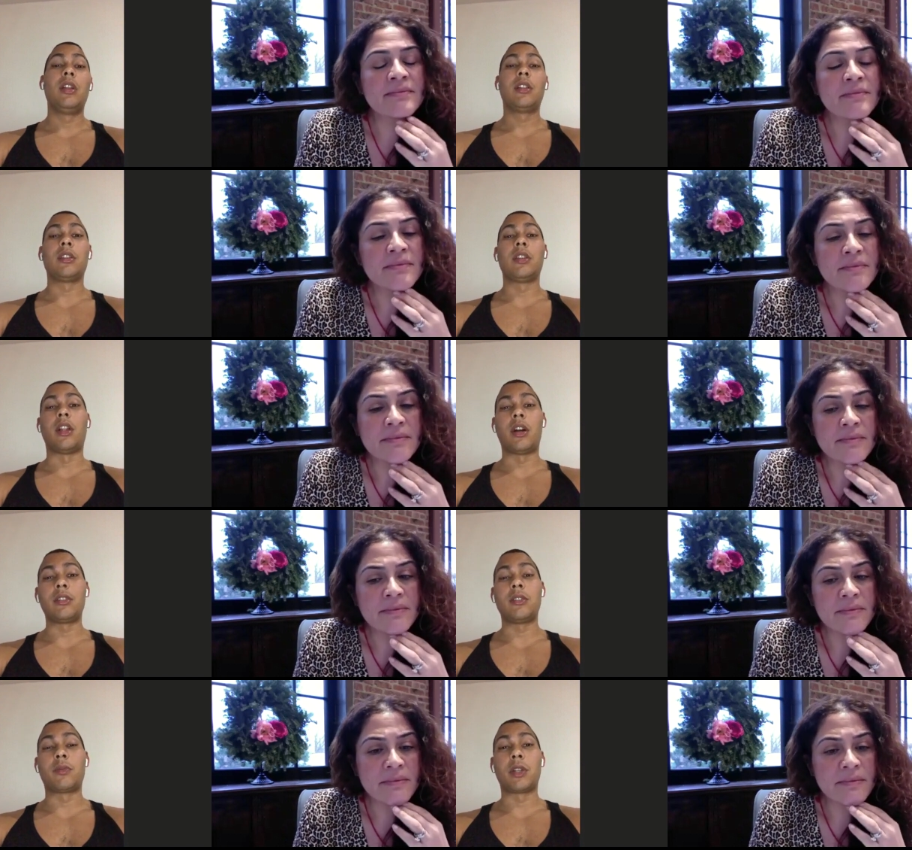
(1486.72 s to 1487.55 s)

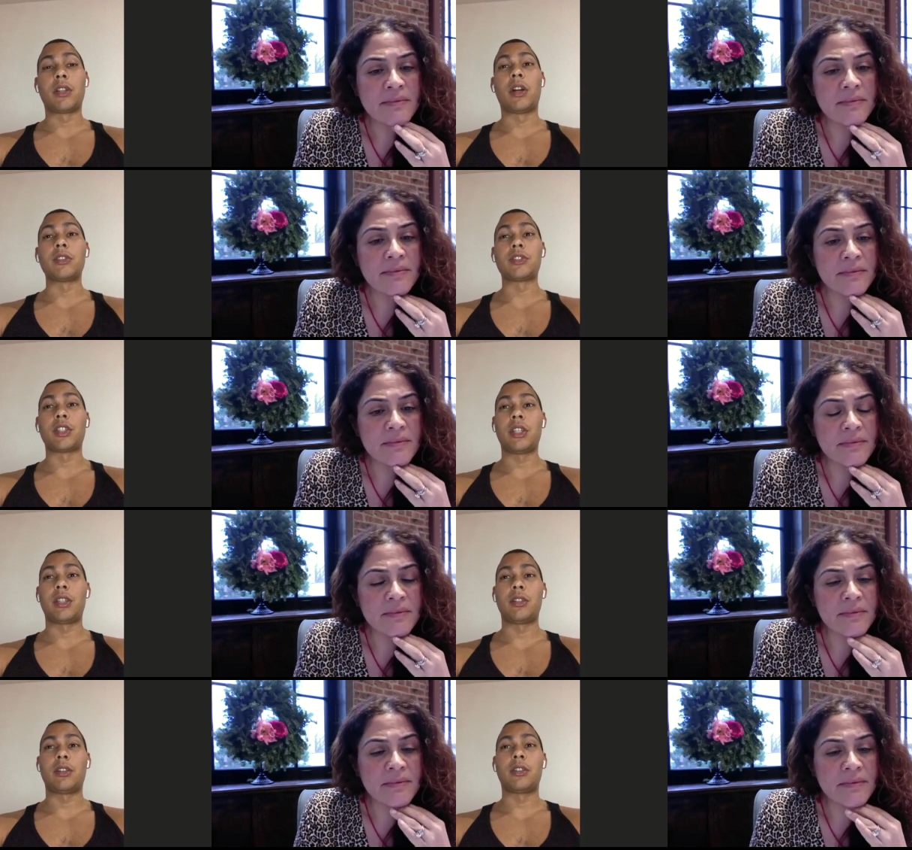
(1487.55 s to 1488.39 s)
Speaker 1: launch. We're
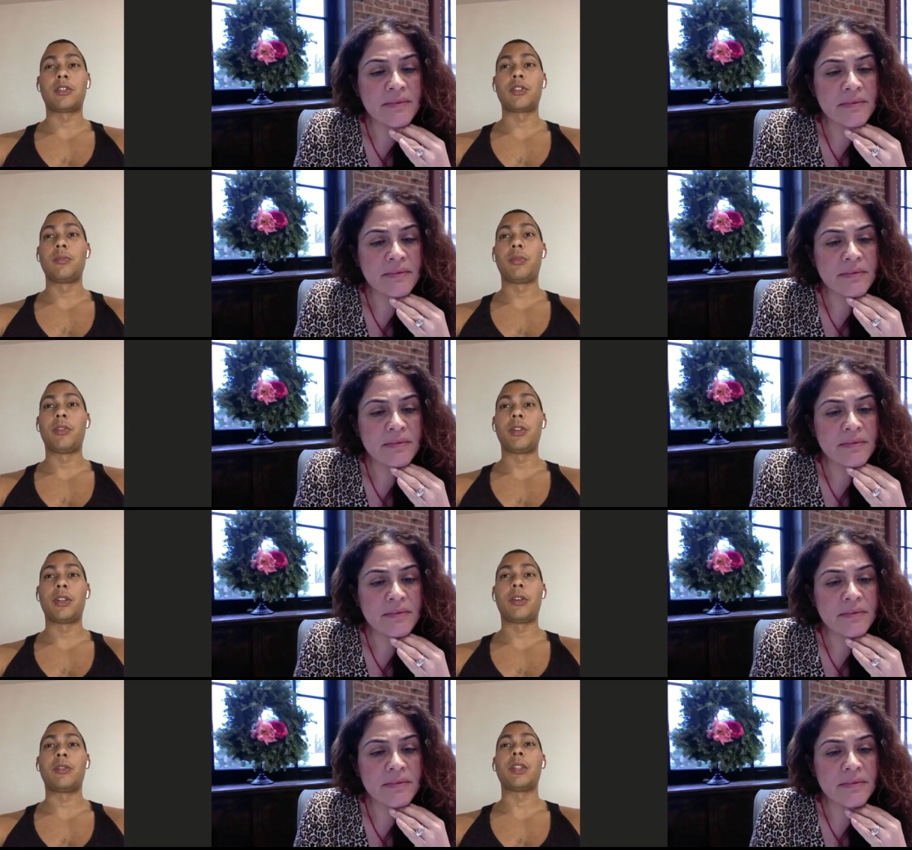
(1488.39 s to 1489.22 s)
launching our
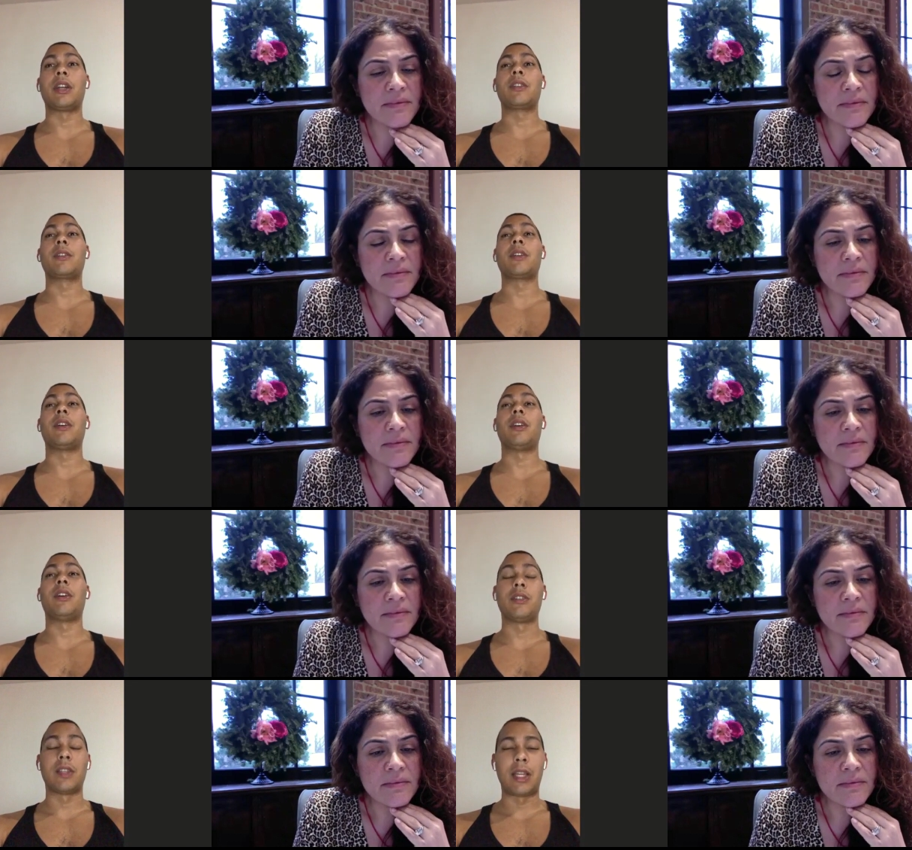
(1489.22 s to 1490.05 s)
2.0 like
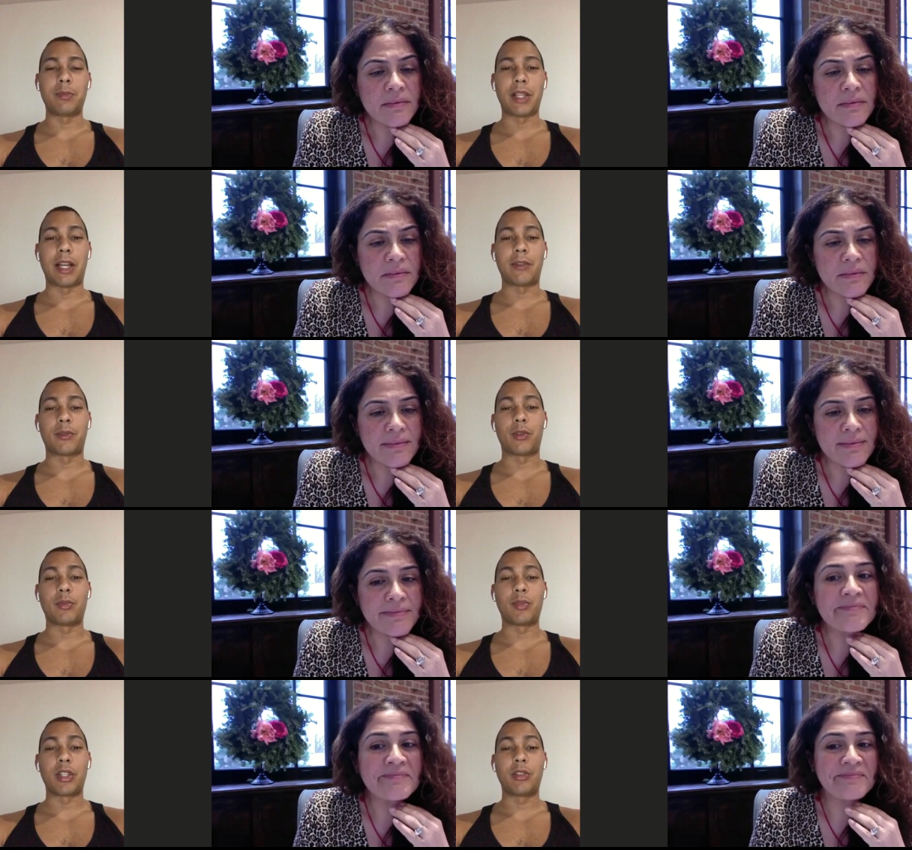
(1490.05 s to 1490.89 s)
online
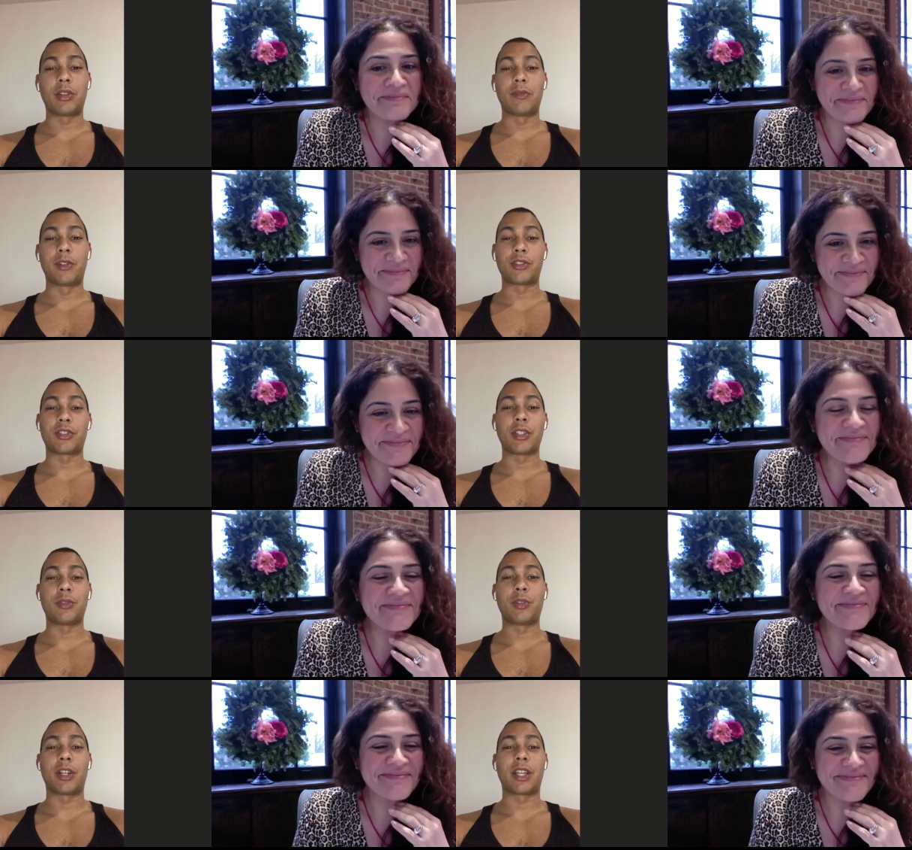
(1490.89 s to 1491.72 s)
platform where you could virtually
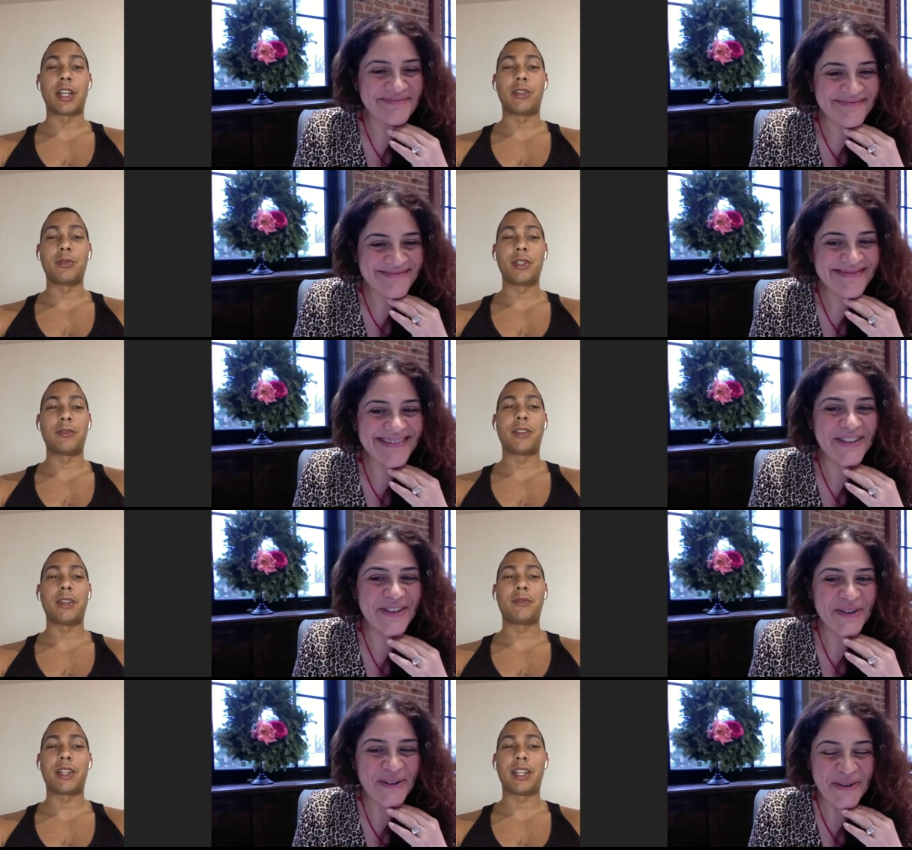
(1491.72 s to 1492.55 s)
work out with your
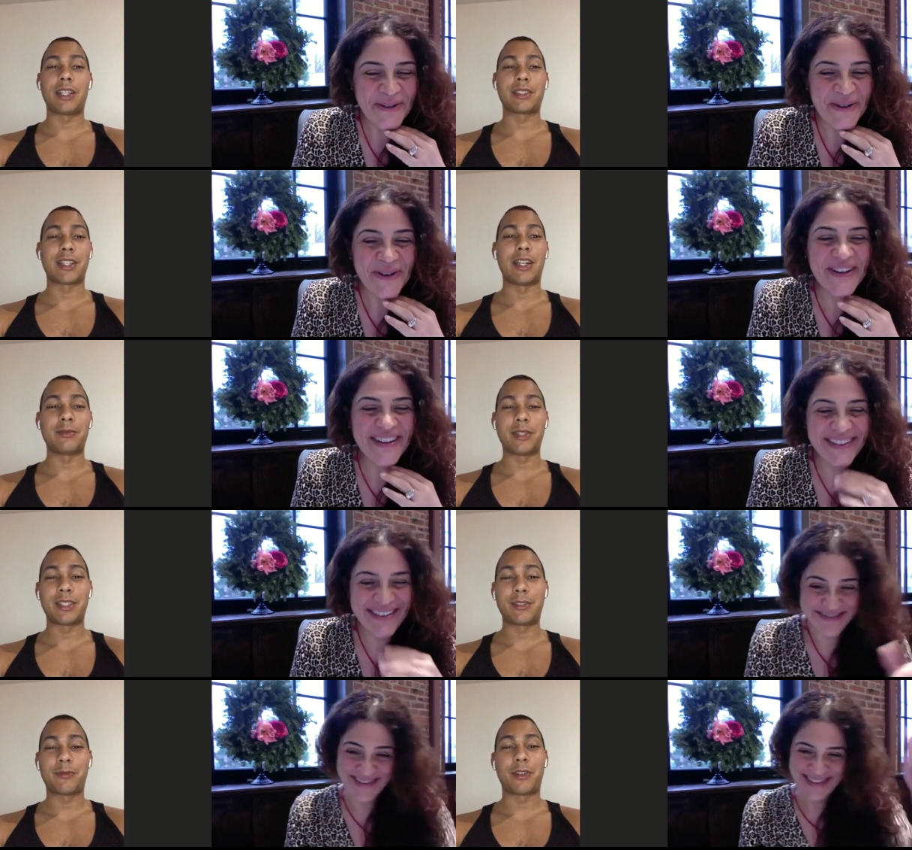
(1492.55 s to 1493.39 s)
favorite
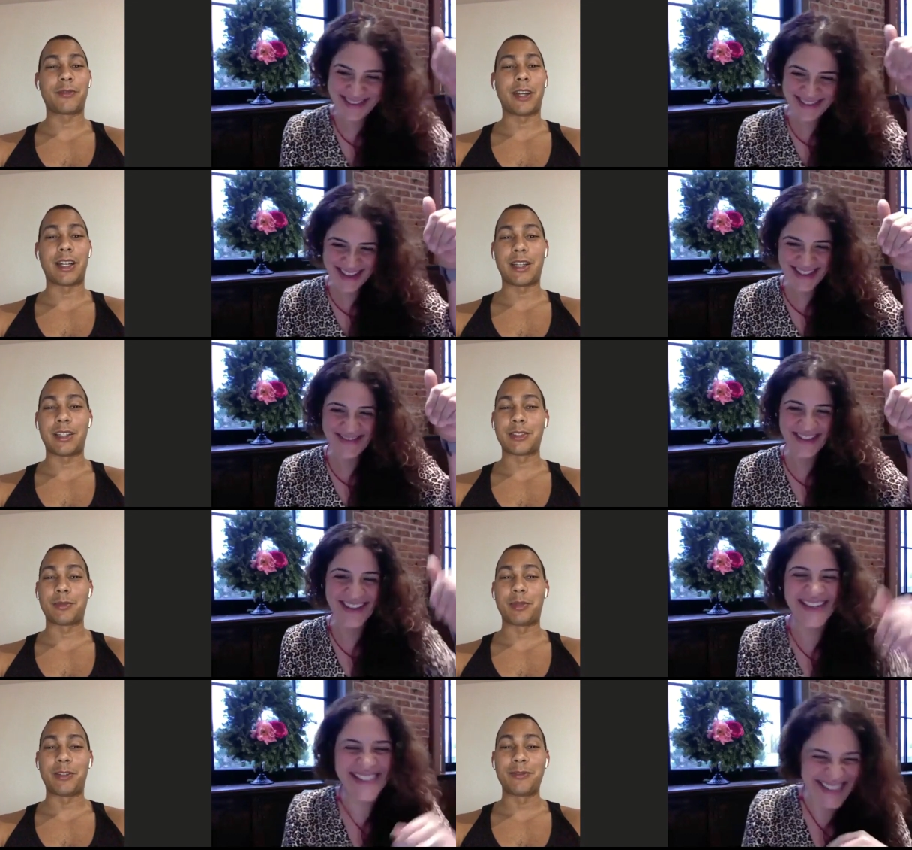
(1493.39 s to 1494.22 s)
ex-convicts for five dollars a
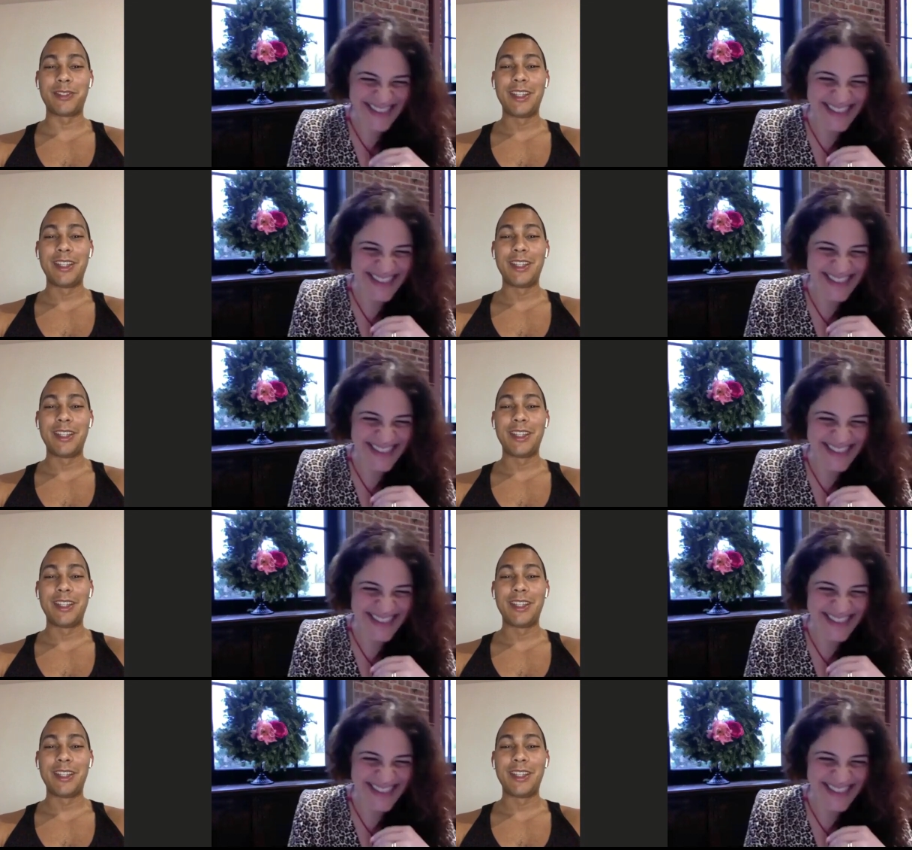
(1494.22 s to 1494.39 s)
month.